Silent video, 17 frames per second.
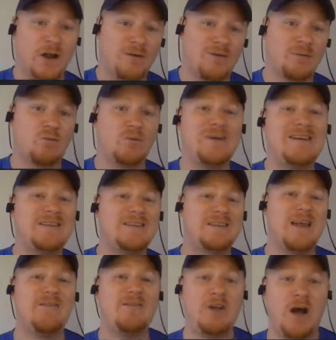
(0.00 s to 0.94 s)
From Week
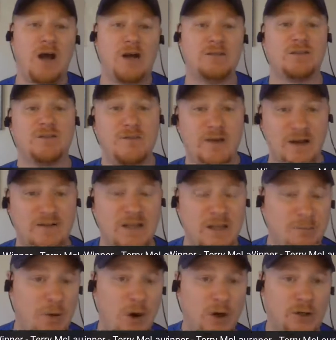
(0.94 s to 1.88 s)
7 on,
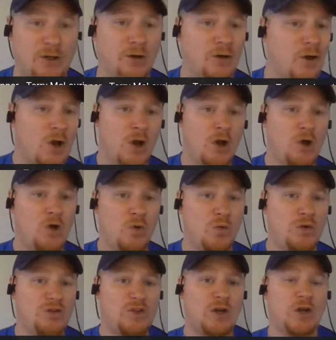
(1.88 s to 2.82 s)
Devonte Parker, who
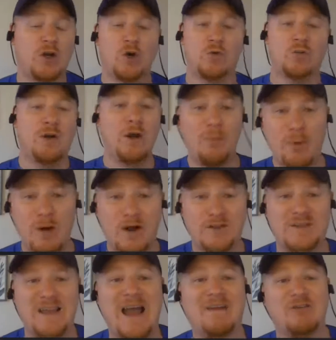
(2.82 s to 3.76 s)
was a career
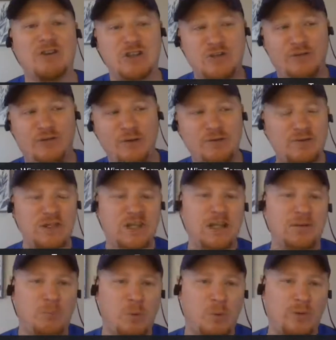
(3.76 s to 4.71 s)
bust, averaged
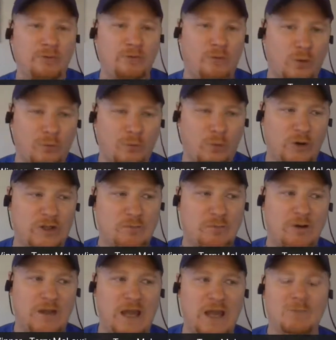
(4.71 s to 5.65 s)
15.4 points
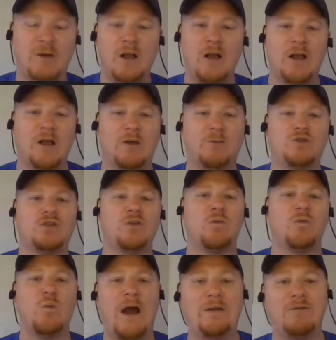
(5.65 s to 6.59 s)
per game and was
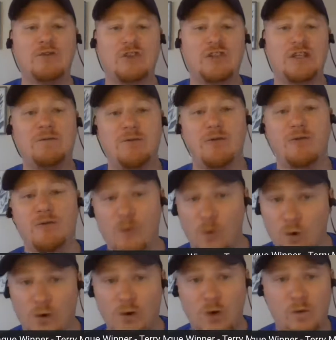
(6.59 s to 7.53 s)
the wide receiver
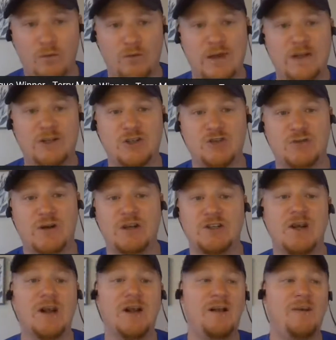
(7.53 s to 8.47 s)
4 over that
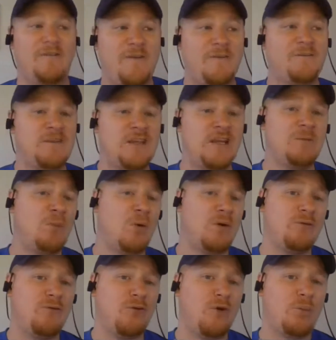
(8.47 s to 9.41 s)
stretch.
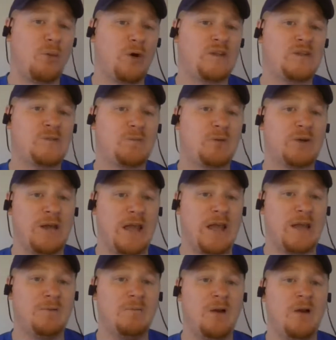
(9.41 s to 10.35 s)
15.4 points per
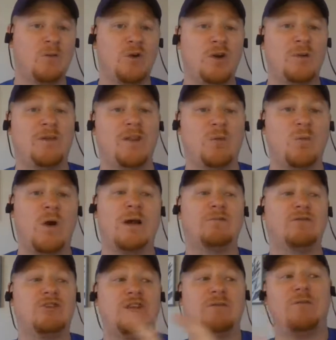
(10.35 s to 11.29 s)
game would have been the
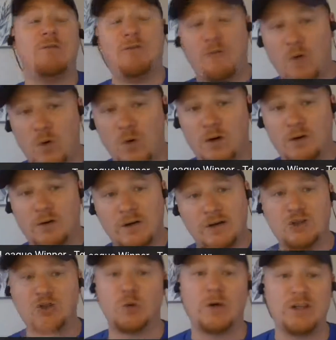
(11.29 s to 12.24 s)
wide receiver 4
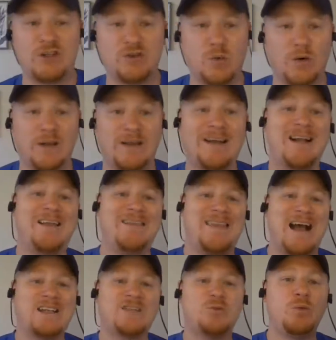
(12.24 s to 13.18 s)
in 2020.
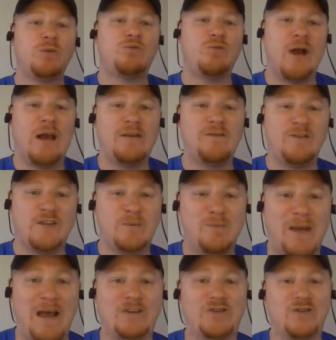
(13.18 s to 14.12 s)
That's what Ryan
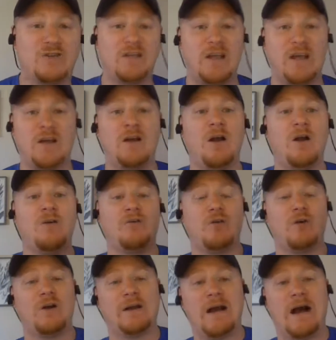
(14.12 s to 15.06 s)
Fitzpatrick did
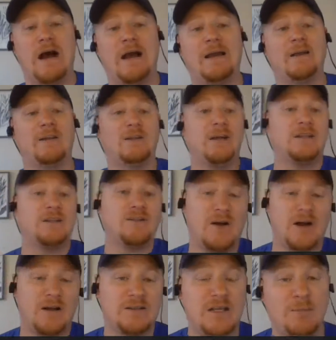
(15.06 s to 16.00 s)
for a guy like
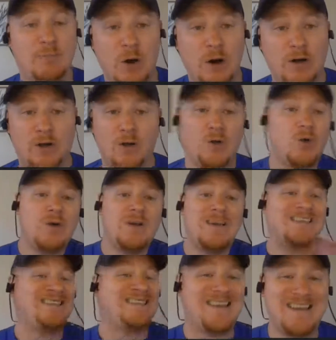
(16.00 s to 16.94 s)
Devonte Parker, who
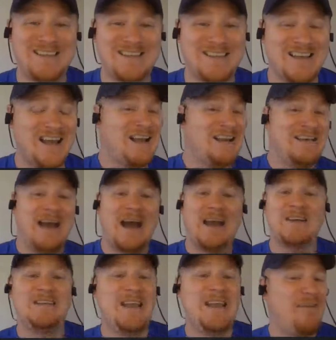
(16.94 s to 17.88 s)
has since
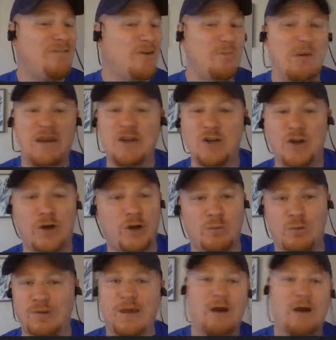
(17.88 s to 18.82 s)
never been
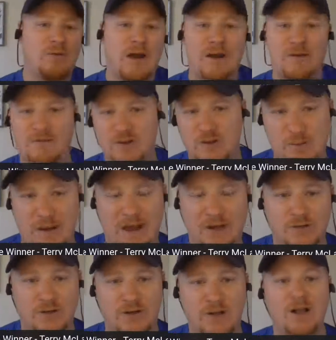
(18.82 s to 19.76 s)
good without Ryan
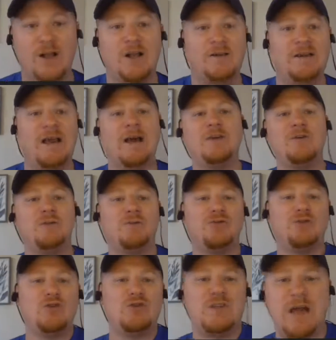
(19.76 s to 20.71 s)
Fitzpatrick. Now you
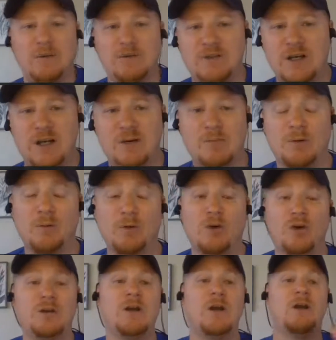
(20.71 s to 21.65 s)
infuse that with Terry
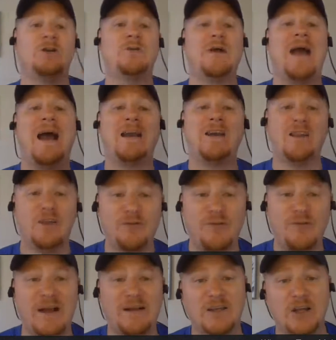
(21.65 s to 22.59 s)
McLaurin. You add in the
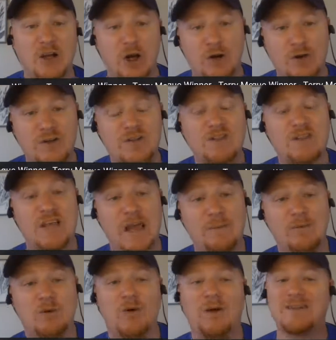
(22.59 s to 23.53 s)
fact that Curtis
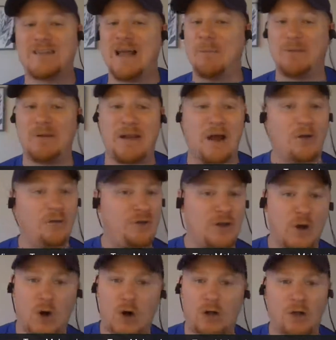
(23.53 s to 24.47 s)
Samuel has not been
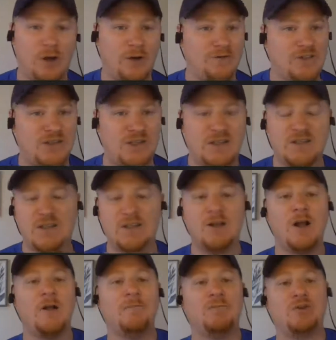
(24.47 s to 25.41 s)
healthy all off
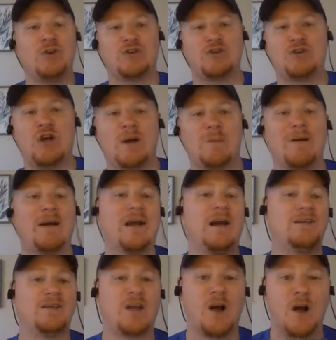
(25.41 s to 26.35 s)
season. You also talk about
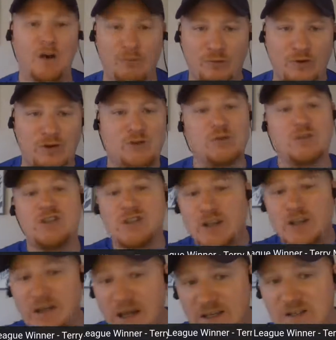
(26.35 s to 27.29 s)
guys like Humphreys, which is
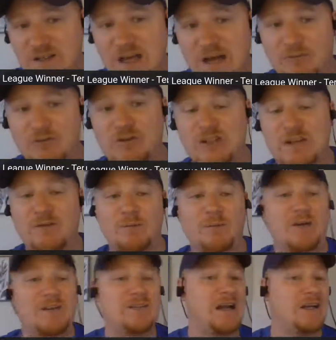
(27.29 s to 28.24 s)
a nice slot receiver,
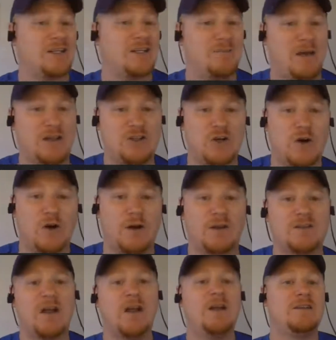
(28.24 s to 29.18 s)
but he's not going to demand
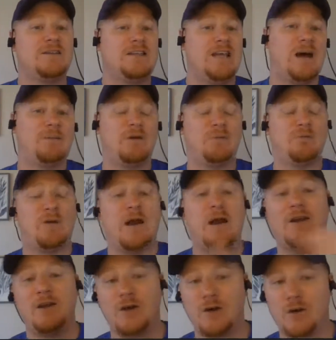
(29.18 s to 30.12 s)
targets. De'Ami
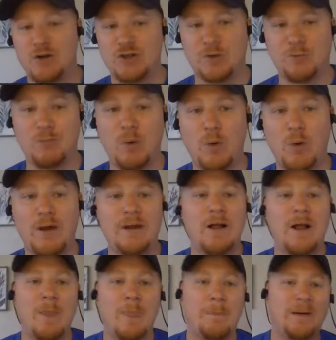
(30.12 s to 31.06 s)
Brown, I know he's your boy,
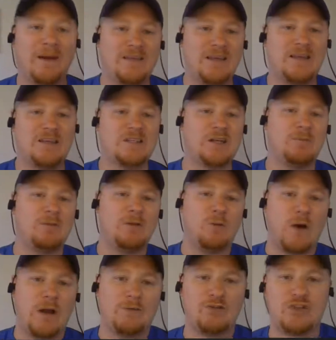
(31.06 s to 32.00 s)
but I think he's going to be
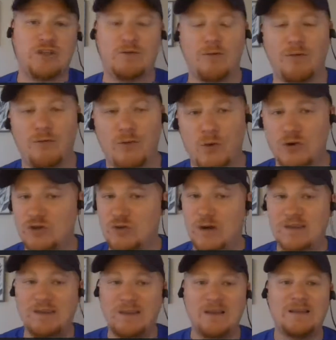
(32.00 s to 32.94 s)
the wide receiver 4.
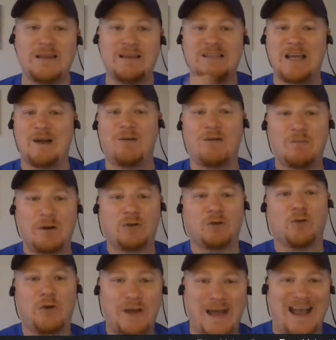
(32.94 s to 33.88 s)
So I think that Terry
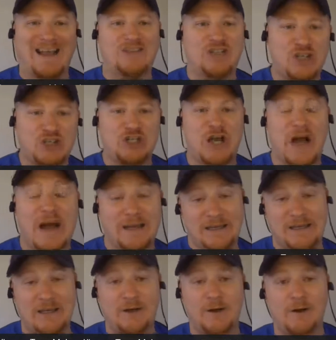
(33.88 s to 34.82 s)
McLaurin has a shot
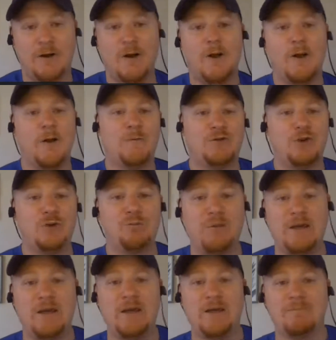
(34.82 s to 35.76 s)
here to
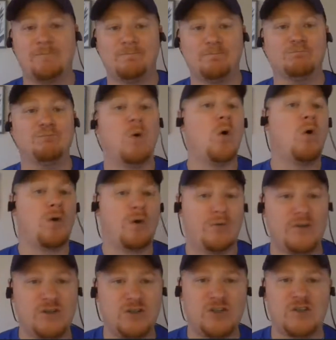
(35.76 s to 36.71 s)
be
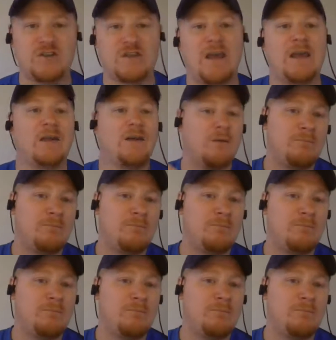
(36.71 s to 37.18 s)
more than just a